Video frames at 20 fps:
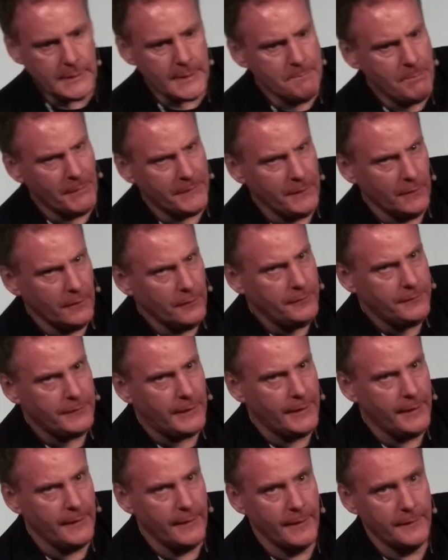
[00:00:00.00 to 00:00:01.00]
But the other
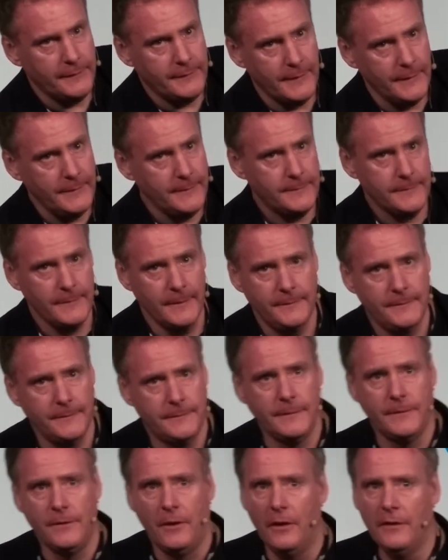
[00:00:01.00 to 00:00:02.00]
side of this is, and this is
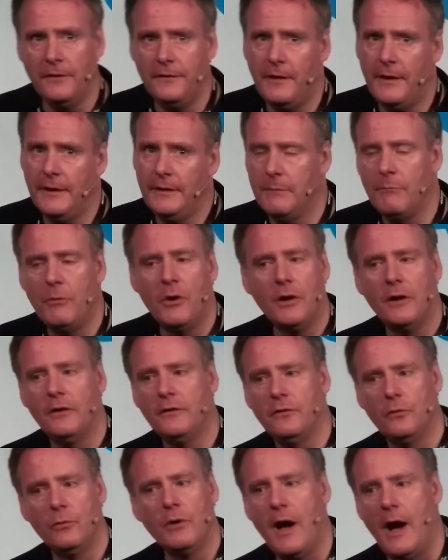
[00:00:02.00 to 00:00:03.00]
the downside, the
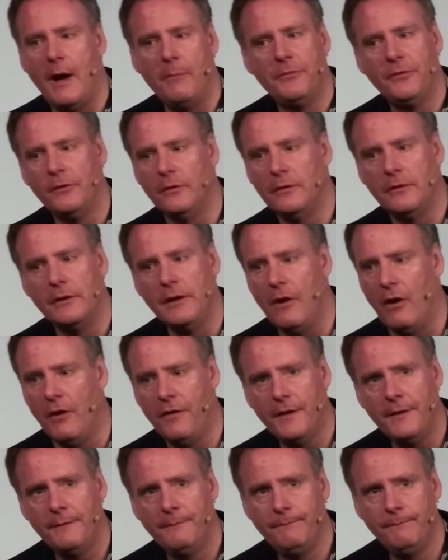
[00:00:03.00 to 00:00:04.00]
markets owe you absolutely
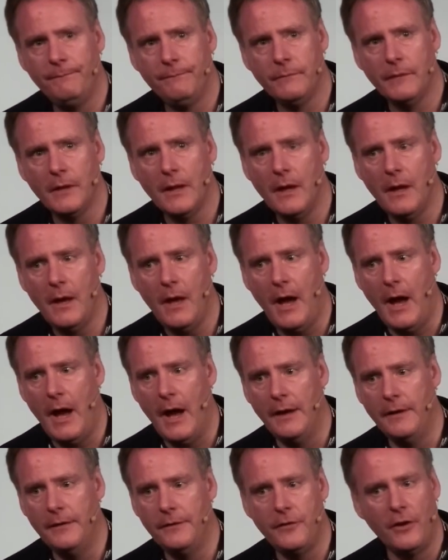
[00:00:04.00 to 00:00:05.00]
nothing,
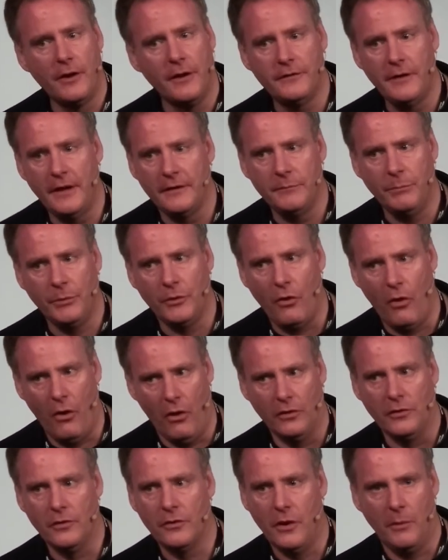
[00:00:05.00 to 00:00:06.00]
and they're accessible to
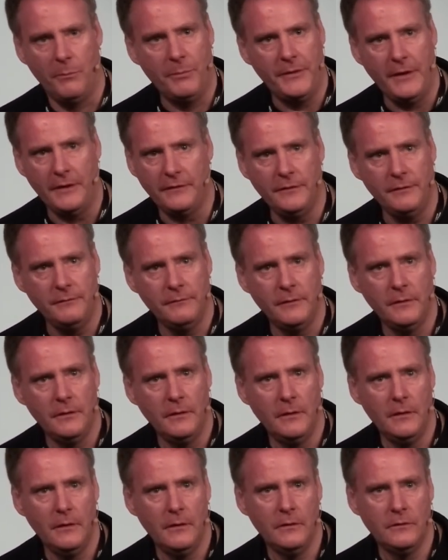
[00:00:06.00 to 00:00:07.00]
all your competition.
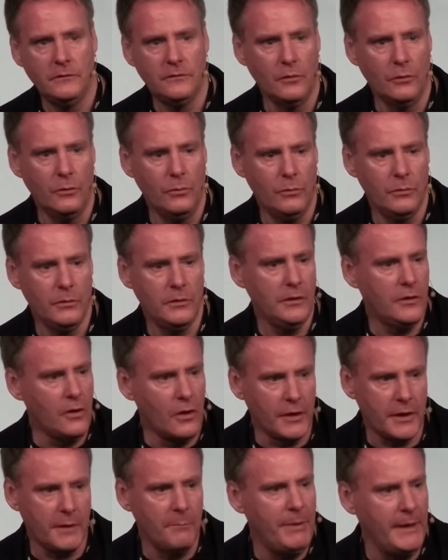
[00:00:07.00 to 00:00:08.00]
So you got
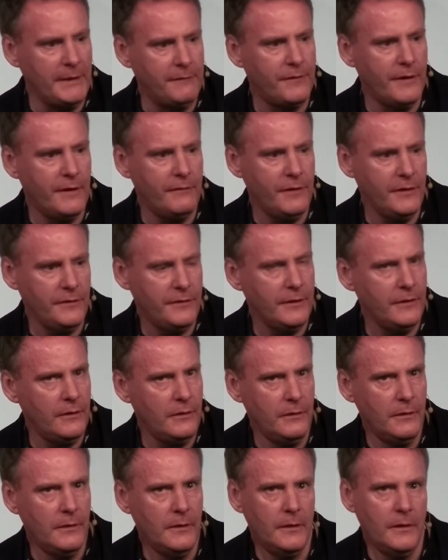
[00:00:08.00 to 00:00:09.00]
to compete for every sale.
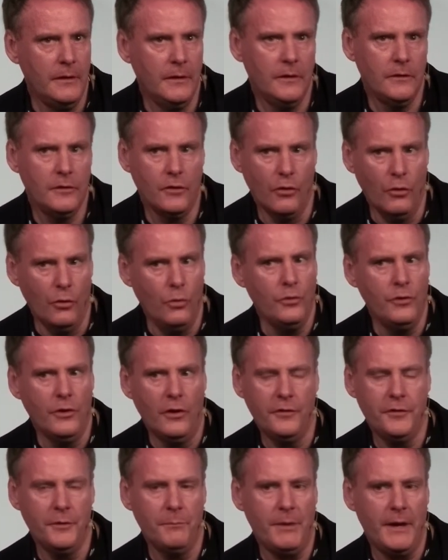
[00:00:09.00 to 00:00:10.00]
You're owed
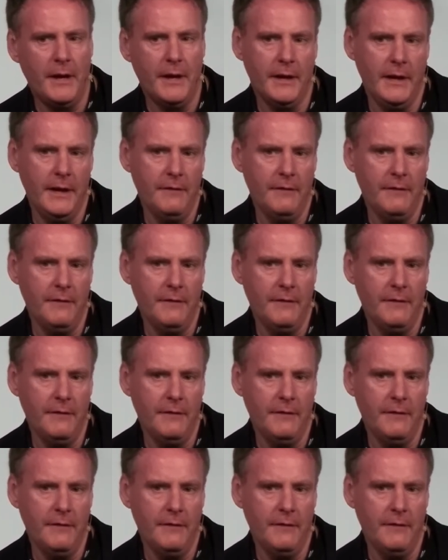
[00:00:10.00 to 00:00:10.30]
nothing by it.